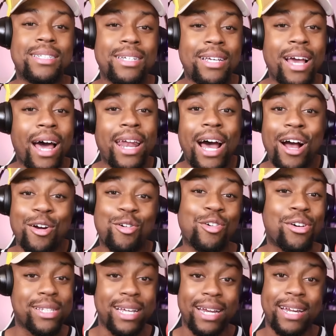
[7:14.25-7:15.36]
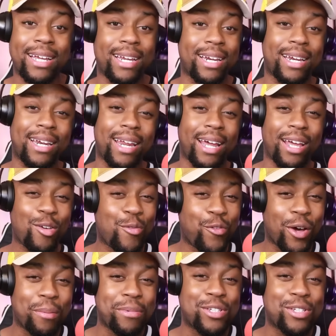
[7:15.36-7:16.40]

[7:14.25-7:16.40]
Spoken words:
Y'all not girls at the end of the day. You feel me?